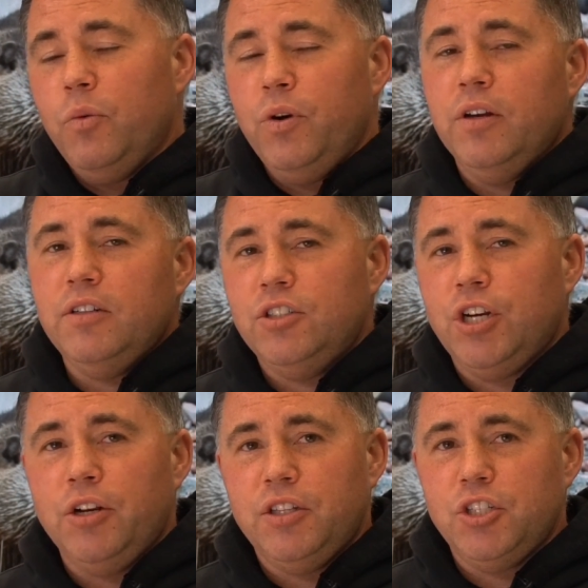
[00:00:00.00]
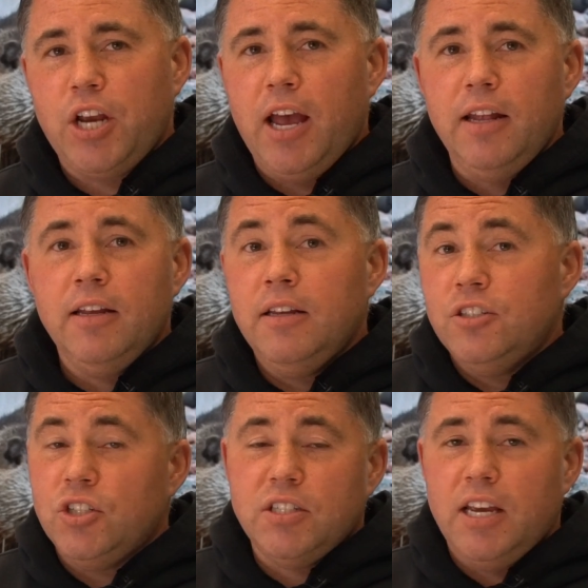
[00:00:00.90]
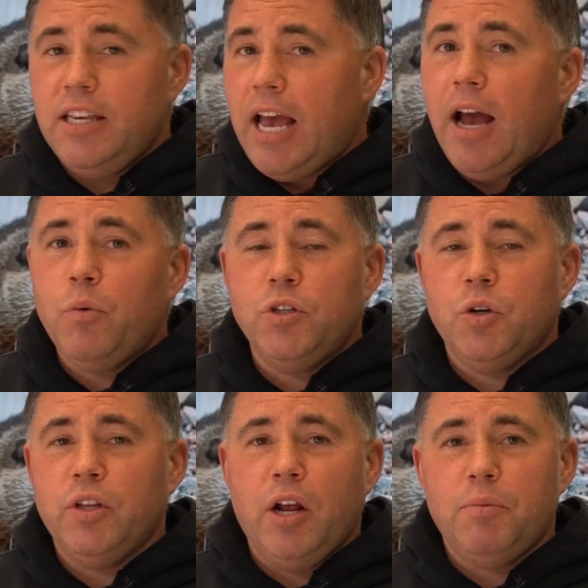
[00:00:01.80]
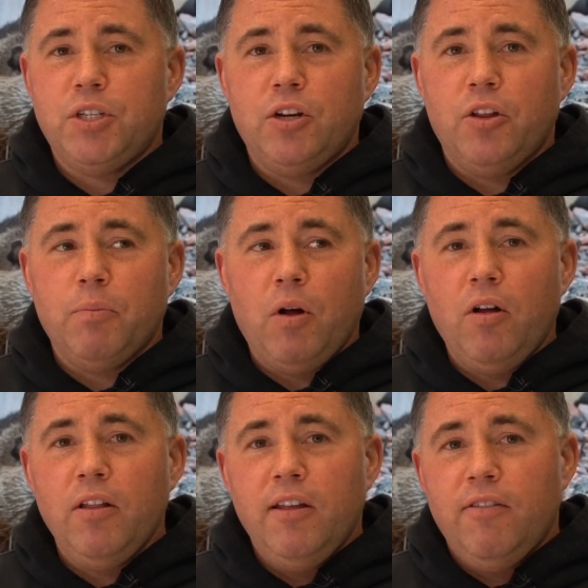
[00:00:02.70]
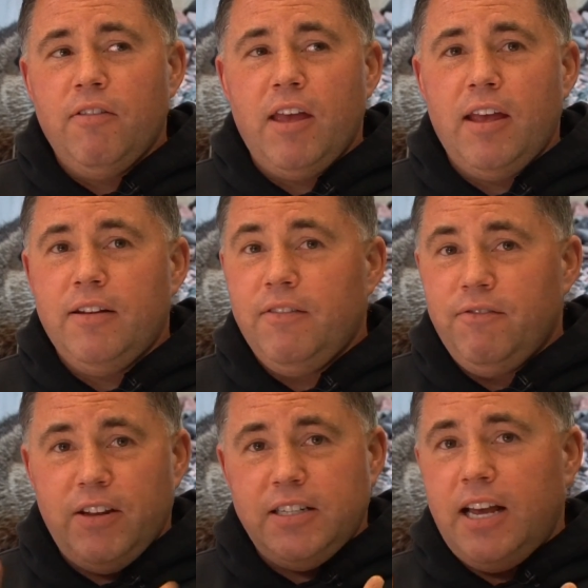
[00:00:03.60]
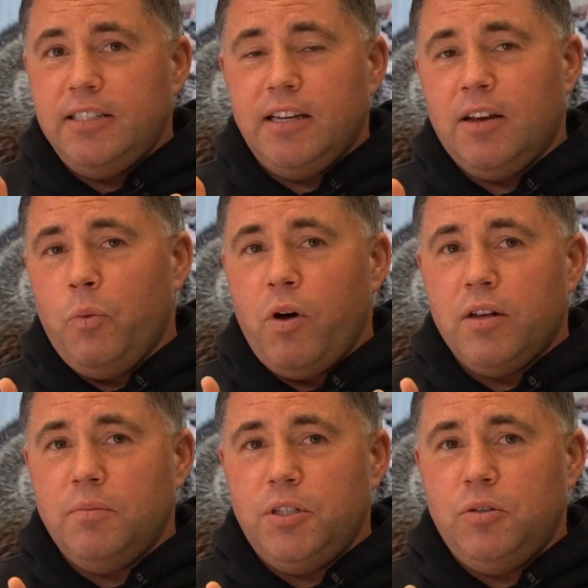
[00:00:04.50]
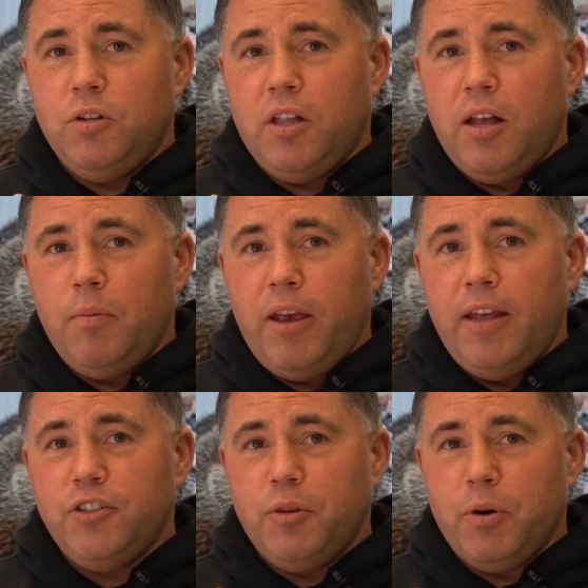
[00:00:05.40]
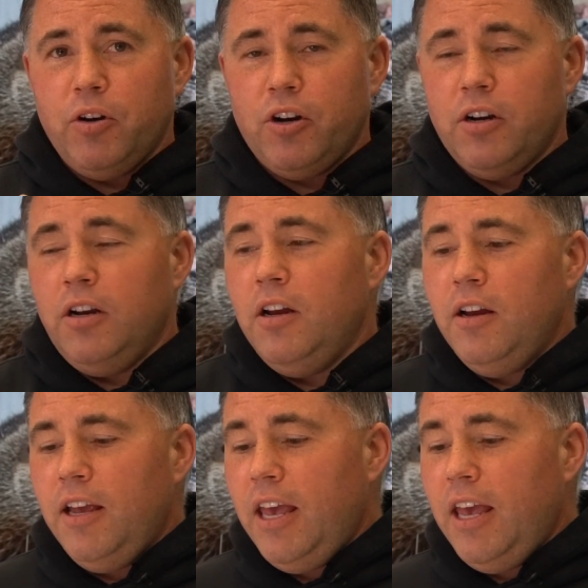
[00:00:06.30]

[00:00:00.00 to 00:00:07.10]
We'll share in the chat. Just say, yeah, we're totally 100% on the ball. Then fantastic. Welcome to Club Enter the Bunker.